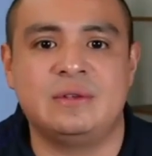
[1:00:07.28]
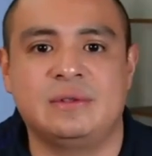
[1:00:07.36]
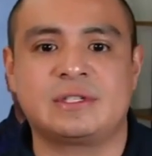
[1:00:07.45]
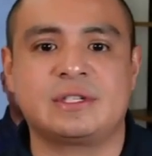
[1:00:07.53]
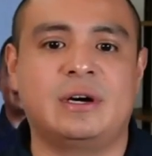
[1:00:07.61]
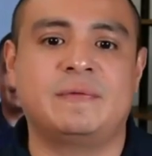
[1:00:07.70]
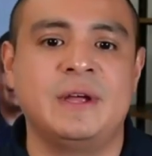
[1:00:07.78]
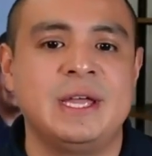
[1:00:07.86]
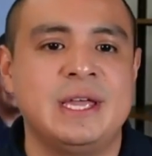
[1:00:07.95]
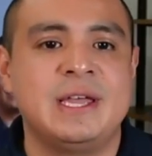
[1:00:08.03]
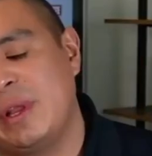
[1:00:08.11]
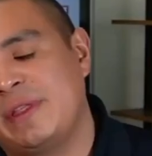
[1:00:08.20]
that you deserve.
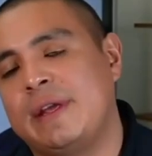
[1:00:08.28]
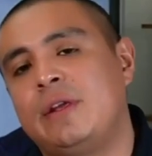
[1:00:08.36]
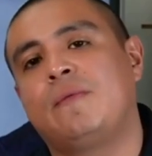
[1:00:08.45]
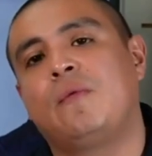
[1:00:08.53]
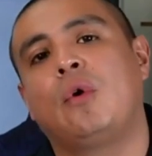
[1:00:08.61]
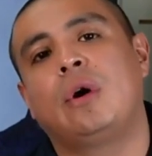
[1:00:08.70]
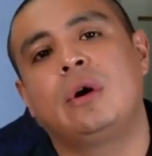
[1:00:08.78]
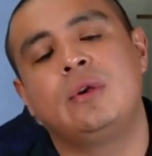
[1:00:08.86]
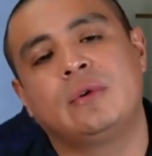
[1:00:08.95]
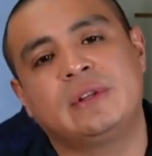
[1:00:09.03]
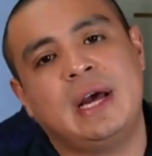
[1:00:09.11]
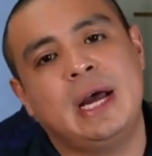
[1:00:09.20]
I want to thank you
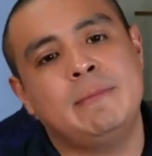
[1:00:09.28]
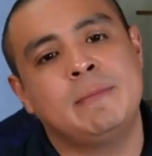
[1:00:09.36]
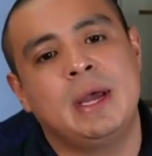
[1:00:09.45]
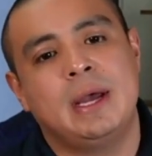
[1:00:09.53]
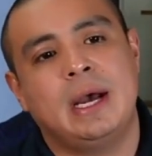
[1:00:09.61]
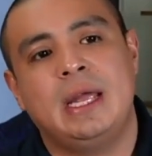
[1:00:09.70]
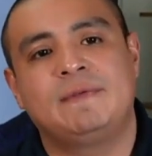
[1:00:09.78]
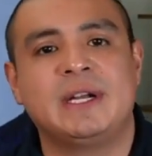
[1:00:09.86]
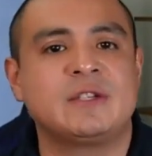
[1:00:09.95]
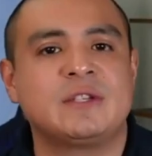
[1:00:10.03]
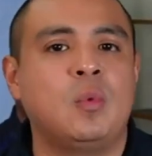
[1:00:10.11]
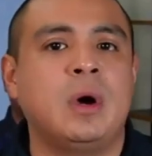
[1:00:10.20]
for your time. If
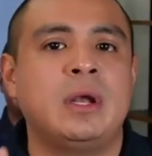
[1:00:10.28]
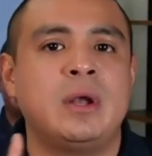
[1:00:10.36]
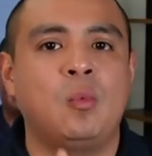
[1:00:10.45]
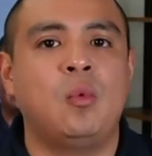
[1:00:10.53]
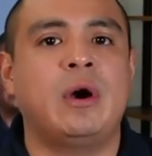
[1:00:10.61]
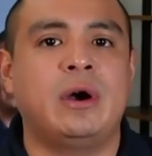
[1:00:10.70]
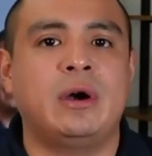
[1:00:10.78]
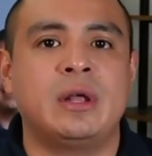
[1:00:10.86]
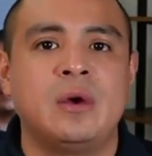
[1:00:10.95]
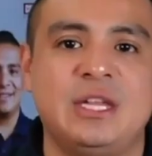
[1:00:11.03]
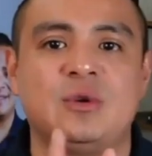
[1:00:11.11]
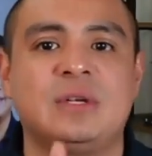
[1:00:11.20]
there's one
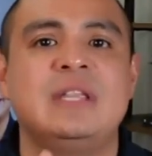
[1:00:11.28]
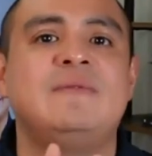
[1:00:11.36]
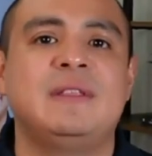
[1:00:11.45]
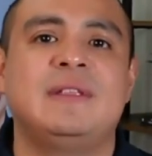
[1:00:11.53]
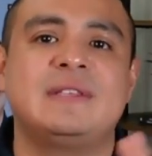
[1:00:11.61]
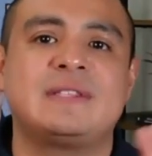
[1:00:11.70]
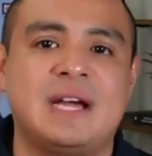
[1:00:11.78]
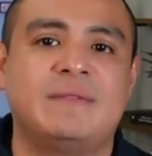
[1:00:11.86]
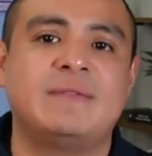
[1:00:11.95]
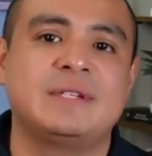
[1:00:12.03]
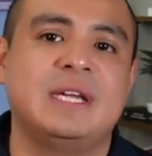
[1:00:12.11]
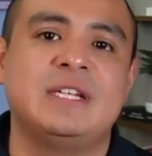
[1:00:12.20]
word you're leaving this
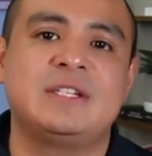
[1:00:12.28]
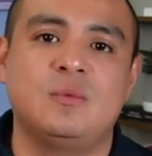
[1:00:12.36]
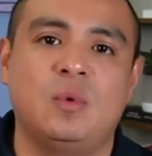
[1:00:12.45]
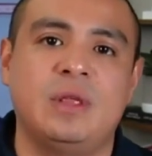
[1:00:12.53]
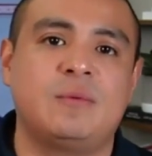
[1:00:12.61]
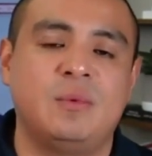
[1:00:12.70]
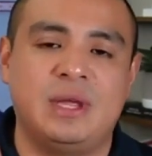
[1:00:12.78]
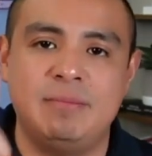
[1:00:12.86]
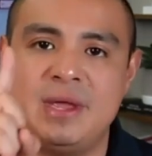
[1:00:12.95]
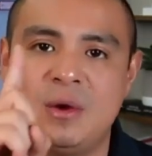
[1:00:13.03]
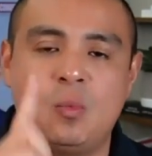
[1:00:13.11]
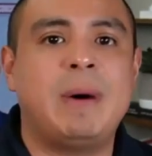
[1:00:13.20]
conversation with,
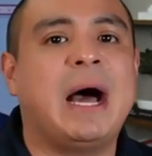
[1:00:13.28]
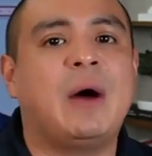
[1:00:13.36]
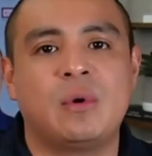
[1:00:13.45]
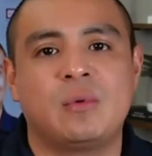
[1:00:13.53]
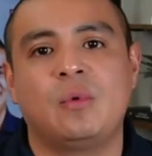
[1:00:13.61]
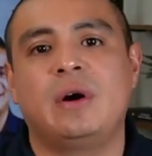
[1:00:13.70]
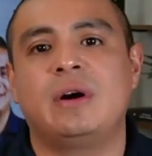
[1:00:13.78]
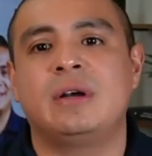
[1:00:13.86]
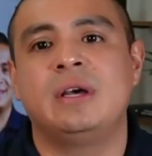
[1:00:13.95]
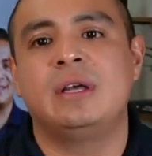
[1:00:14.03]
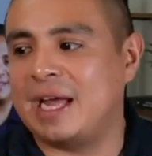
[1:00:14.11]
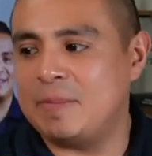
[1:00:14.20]
give me a power
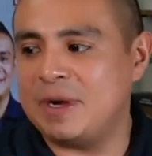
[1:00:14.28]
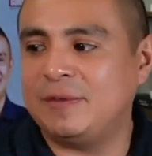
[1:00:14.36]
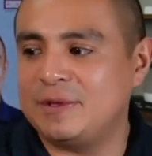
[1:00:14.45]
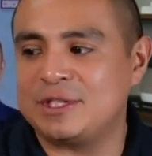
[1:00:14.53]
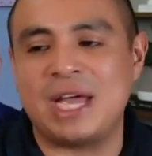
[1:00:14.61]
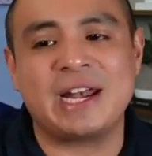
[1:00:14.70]
word. Type it into the